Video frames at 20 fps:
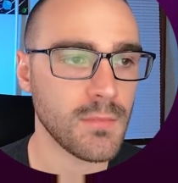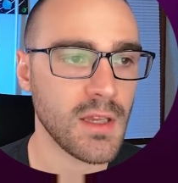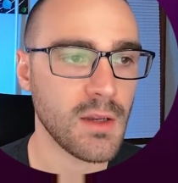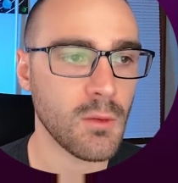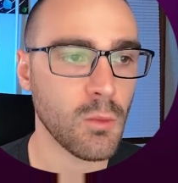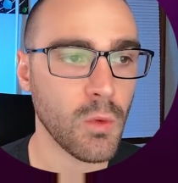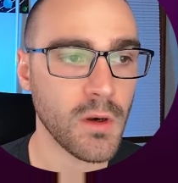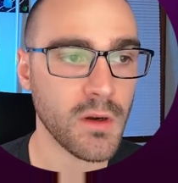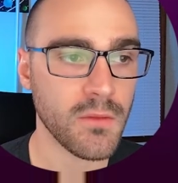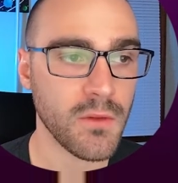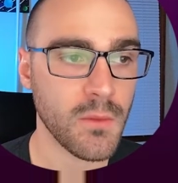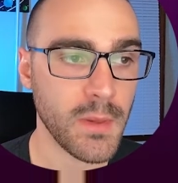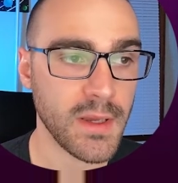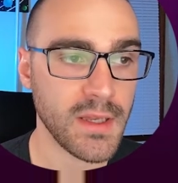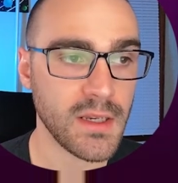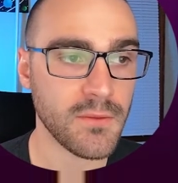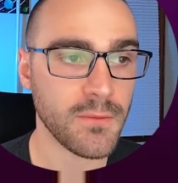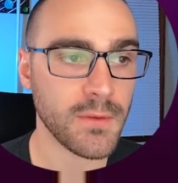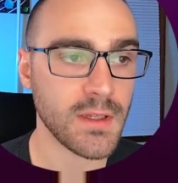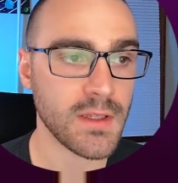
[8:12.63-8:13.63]
And one of the
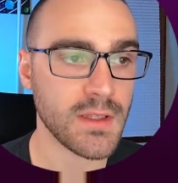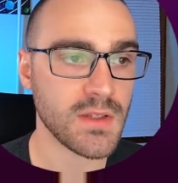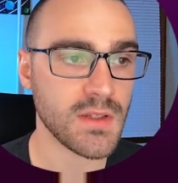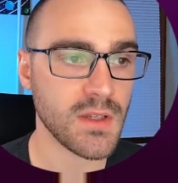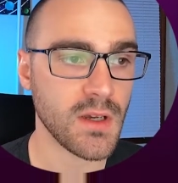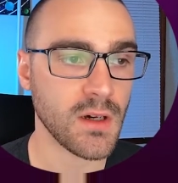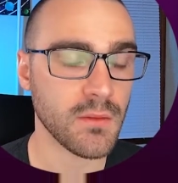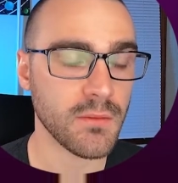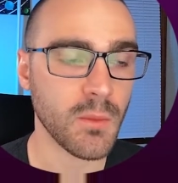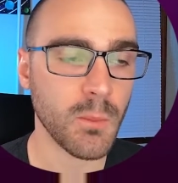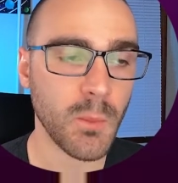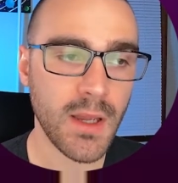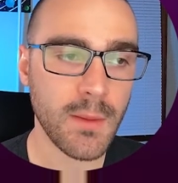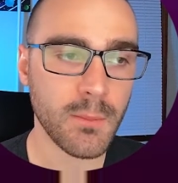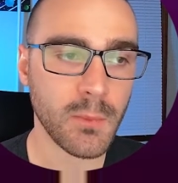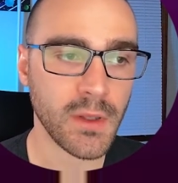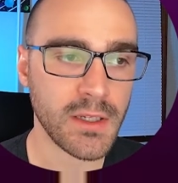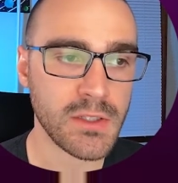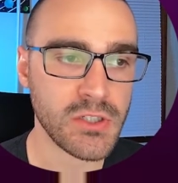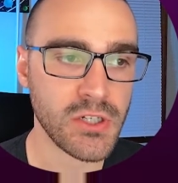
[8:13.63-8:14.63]
benefits of the
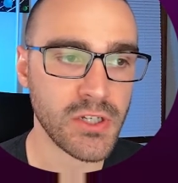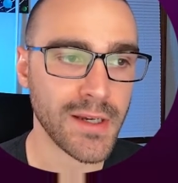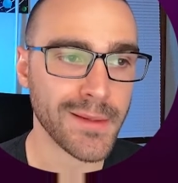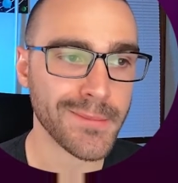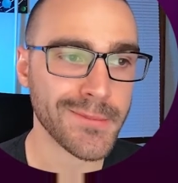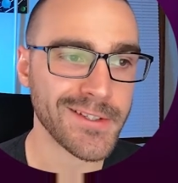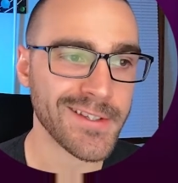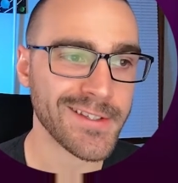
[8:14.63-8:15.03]
pipeline jobs